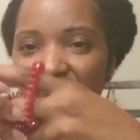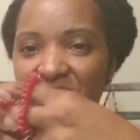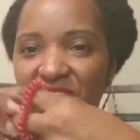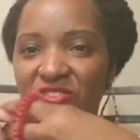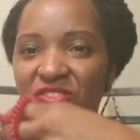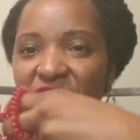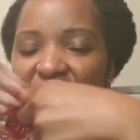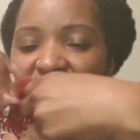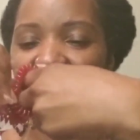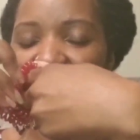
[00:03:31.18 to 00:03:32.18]
This is
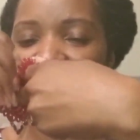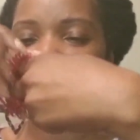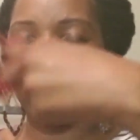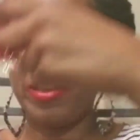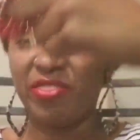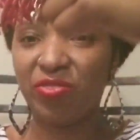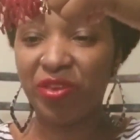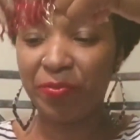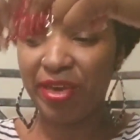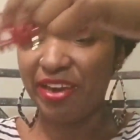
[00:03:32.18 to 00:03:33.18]
a
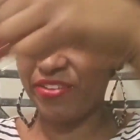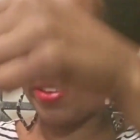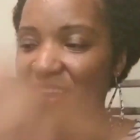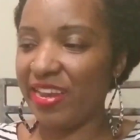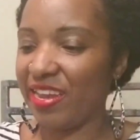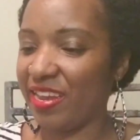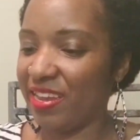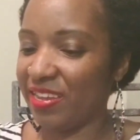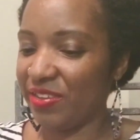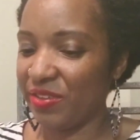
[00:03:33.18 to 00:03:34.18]
three pack right
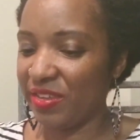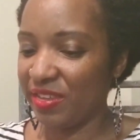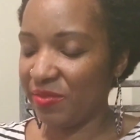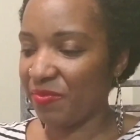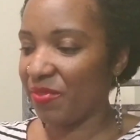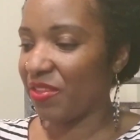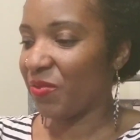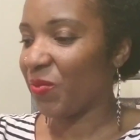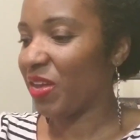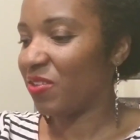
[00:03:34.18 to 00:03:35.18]
here.
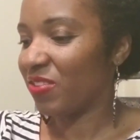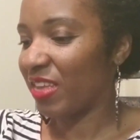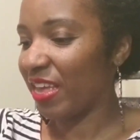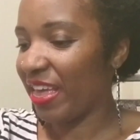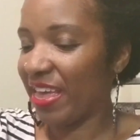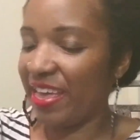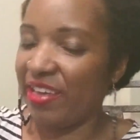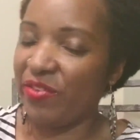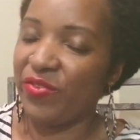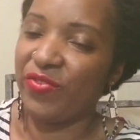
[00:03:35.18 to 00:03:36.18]
What else I
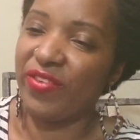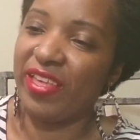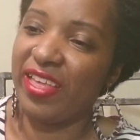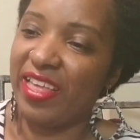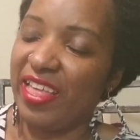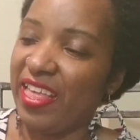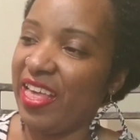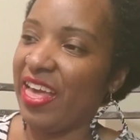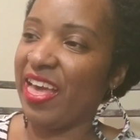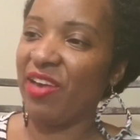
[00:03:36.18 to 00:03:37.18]

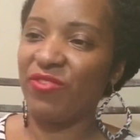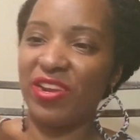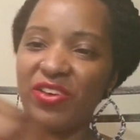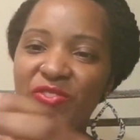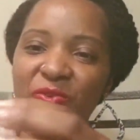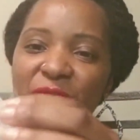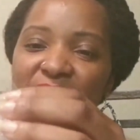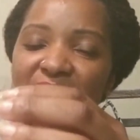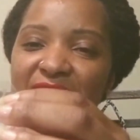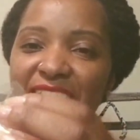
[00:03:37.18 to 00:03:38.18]
have? I have another
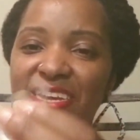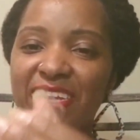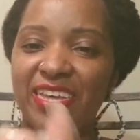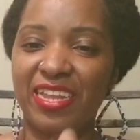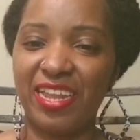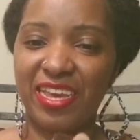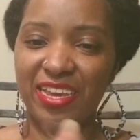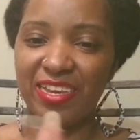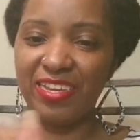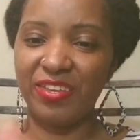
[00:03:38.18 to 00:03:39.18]
one in
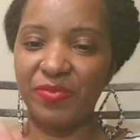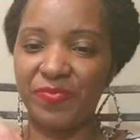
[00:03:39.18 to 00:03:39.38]
clear.